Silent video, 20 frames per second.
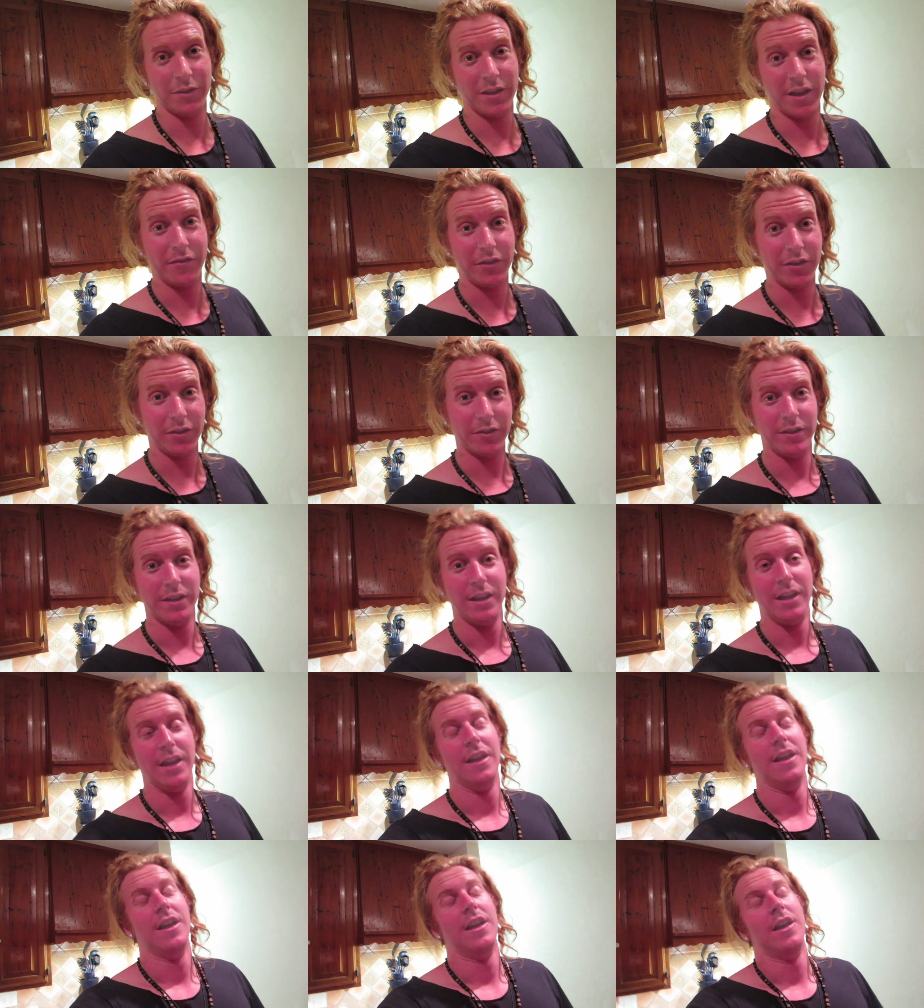We love you.
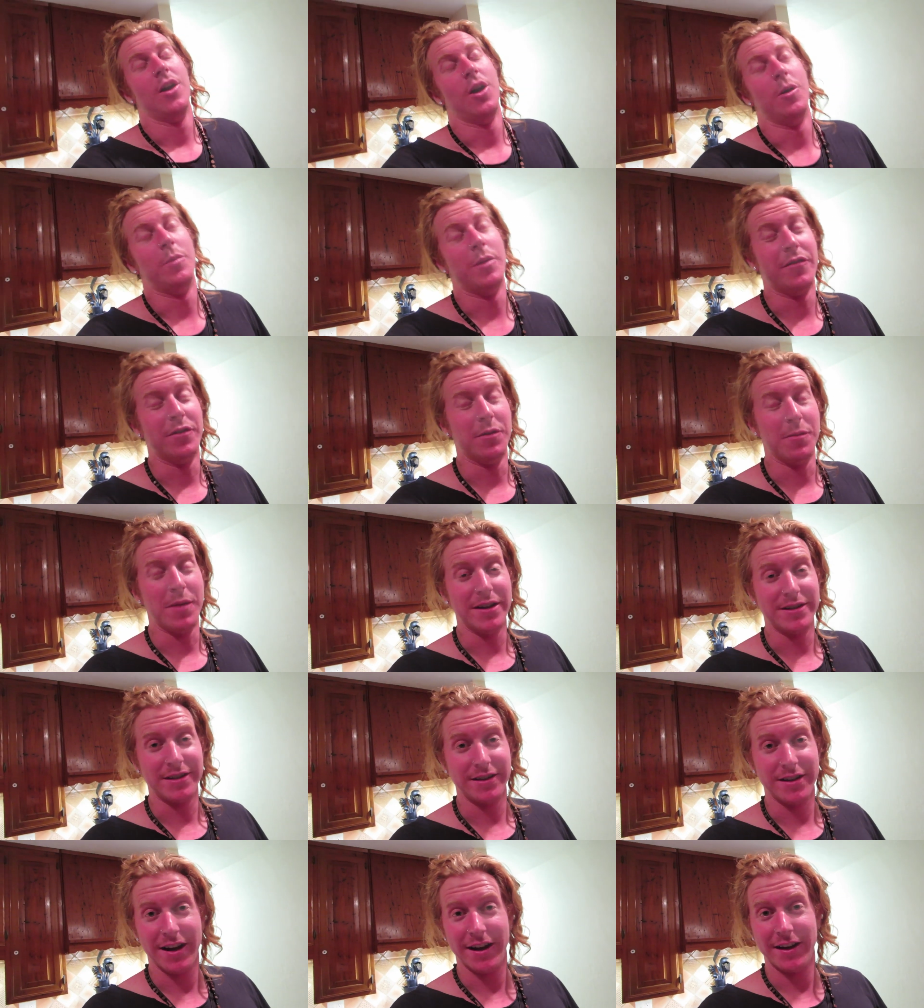Hope you have an
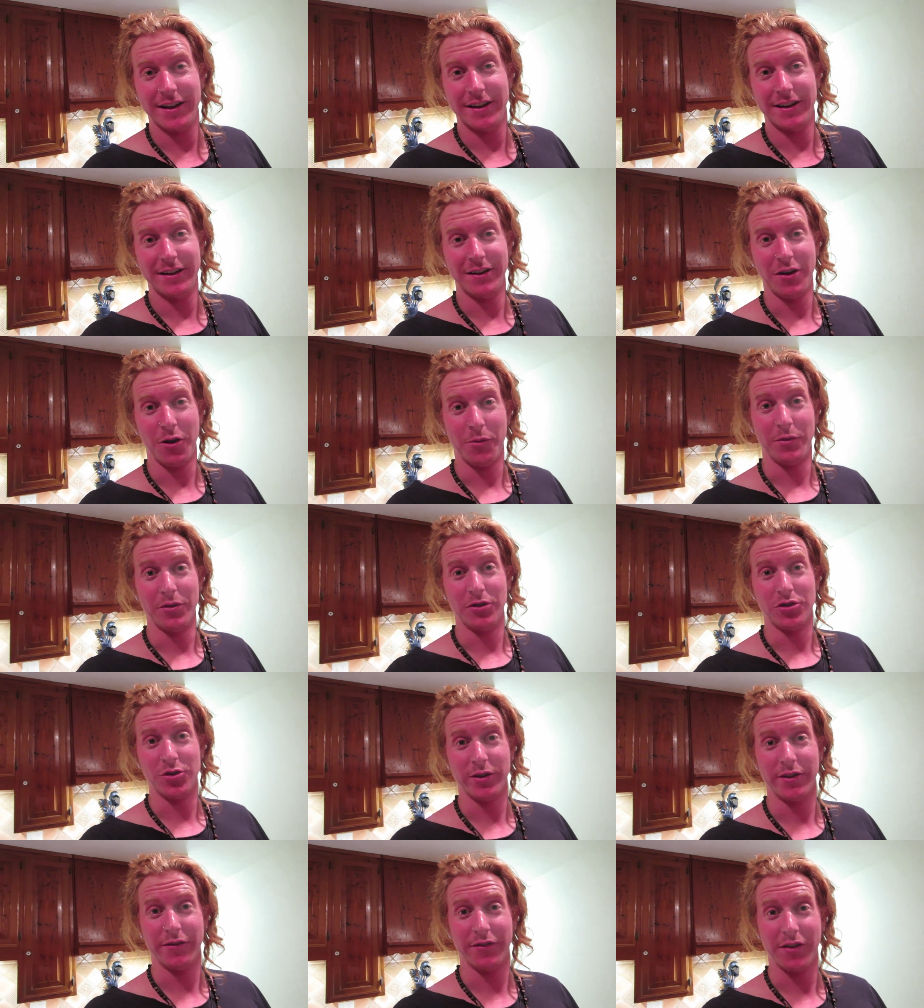amazing night. Hope you
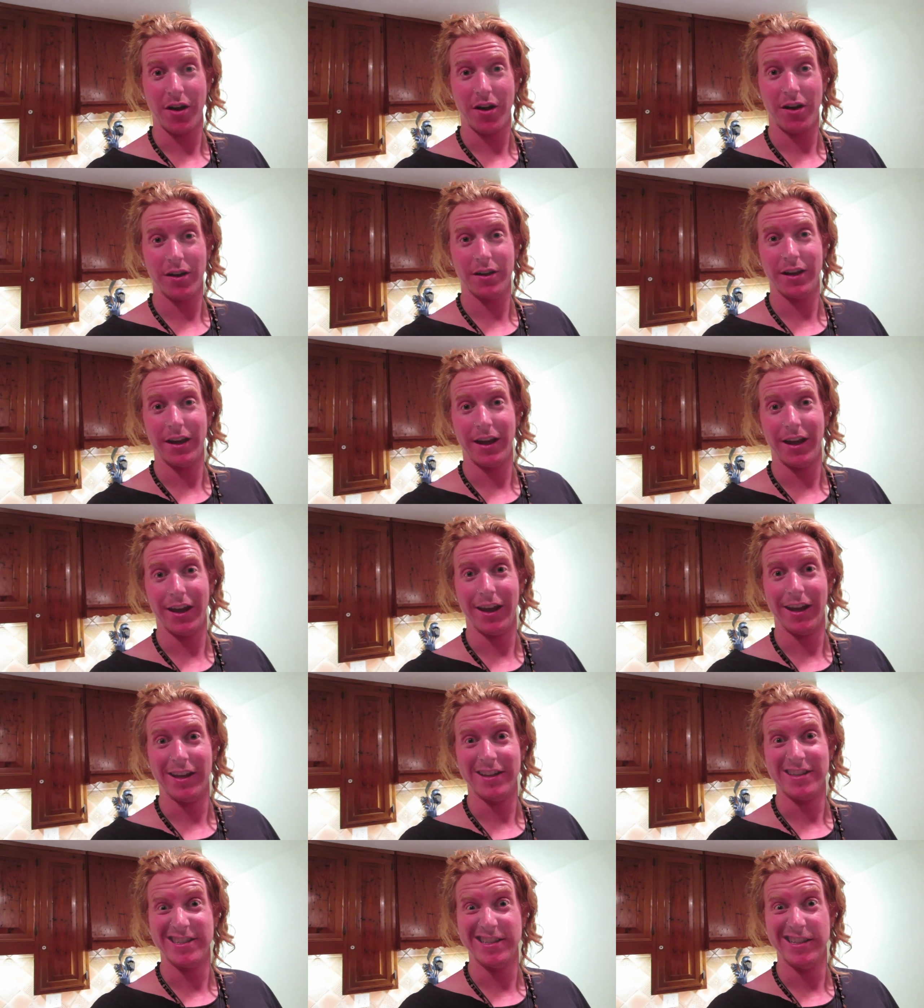enjoyed the vlog,
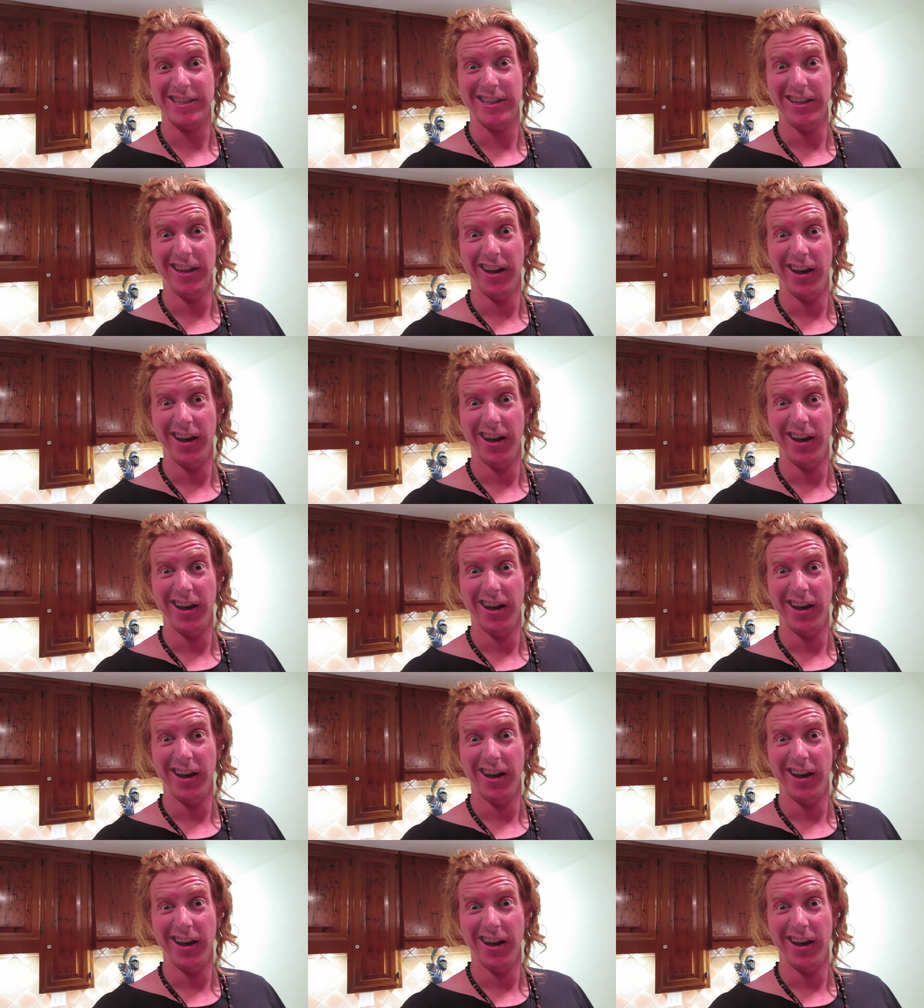and see